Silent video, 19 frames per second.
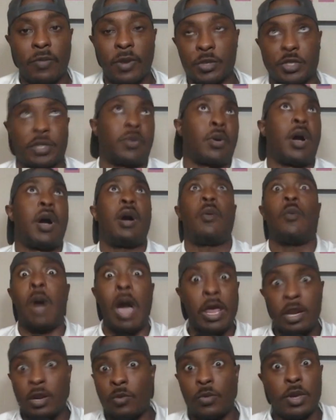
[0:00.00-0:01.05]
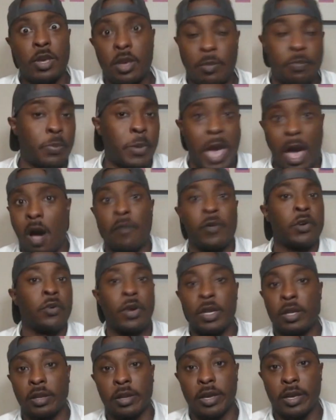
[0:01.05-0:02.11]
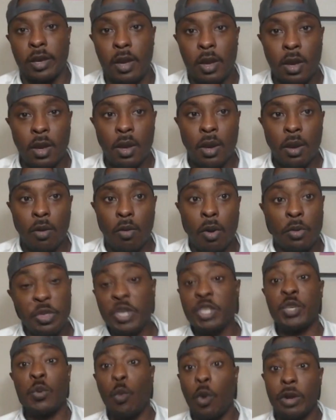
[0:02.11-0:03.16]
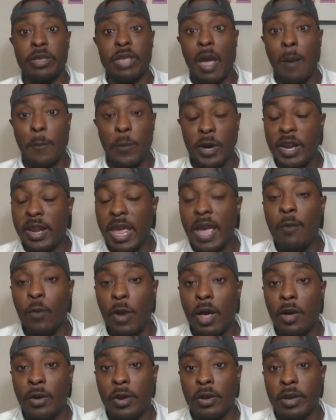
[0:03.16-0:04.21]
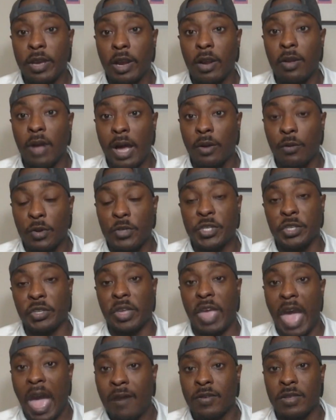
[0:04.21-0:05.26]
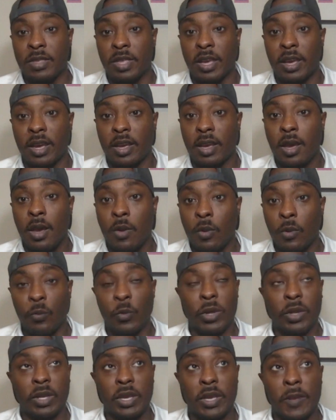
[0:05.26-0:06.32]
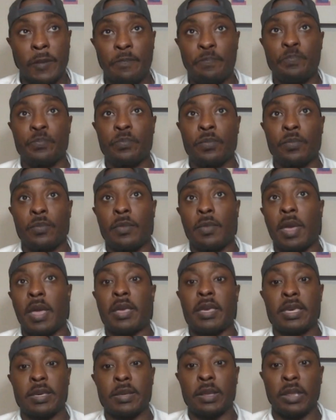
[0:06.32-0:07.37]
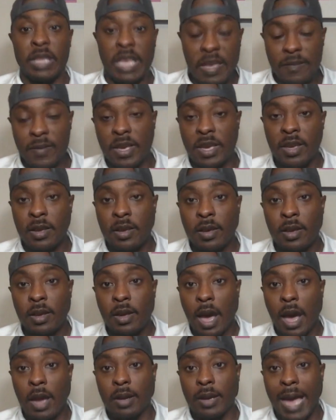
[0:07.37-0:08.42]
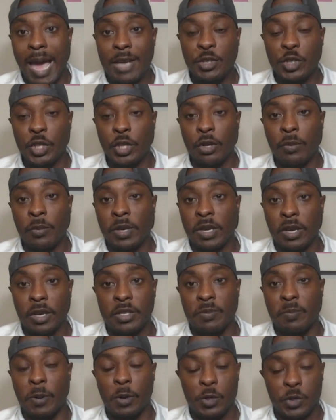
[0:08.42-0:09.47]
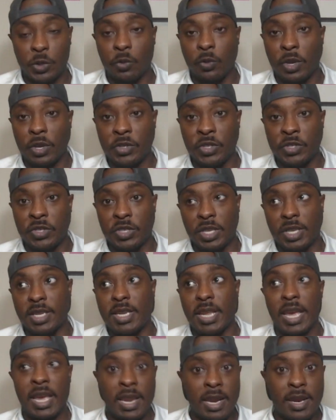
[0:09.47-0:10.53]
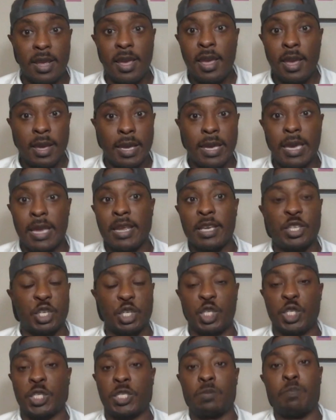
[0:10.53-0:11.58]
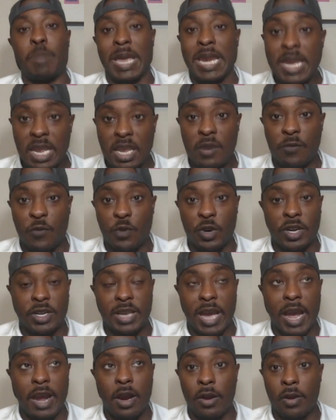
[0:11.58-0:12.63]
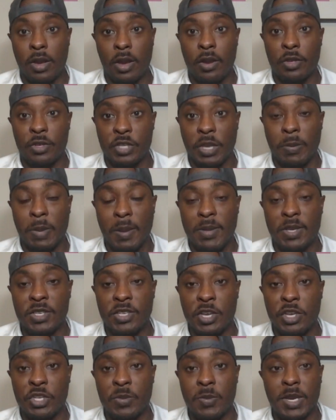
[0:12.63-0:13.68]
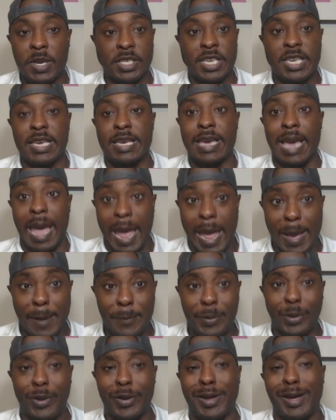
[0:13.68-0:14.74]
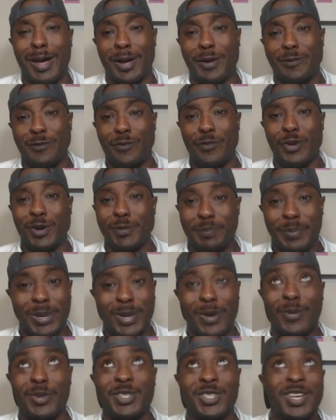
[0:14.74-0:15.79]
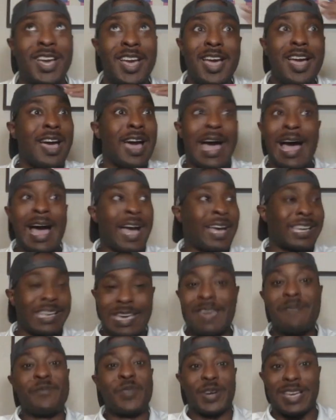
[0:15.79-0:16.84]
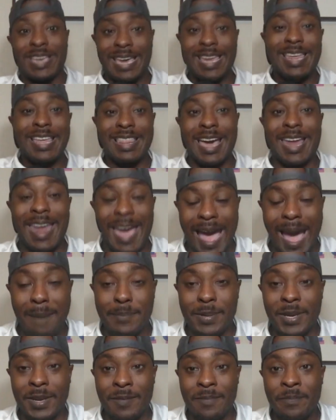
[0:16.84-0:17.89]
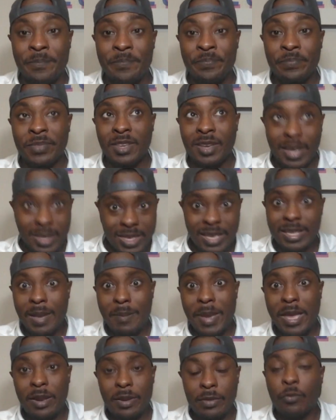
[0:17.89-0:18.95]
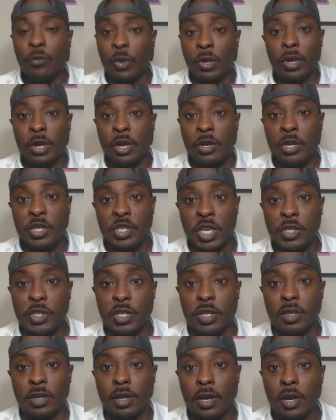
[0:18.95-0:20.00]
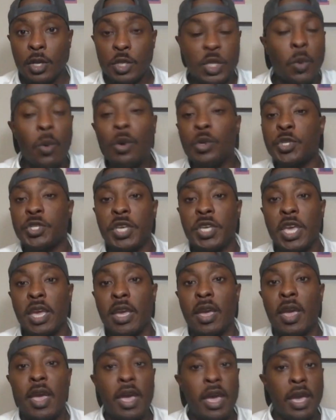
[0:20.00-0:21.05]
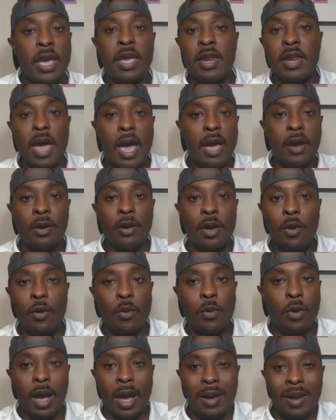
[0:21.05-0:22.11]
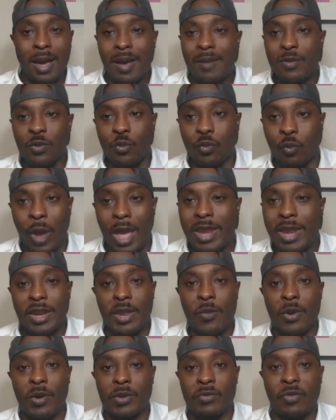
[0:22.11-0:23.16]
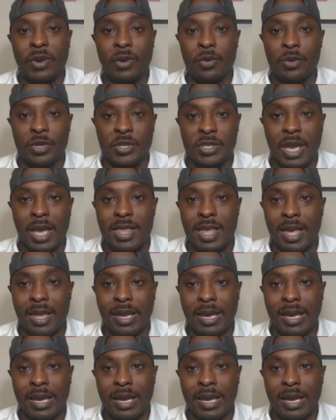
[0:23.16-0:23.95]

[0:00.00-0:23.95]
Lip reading: fans are like, oh, why didn't we get Calvin Ridley? Well, things have worked out pretty damn well here in Carolina recently, haven't they? With Ridley leaving last year because of personal reasons and then getting suspended for an entire year this upcoming season because he gambled on football, which I keep forgetting that happened. I think they made a good decision. So we'll see. And I don't know. I haven't read anywhere Fitterer said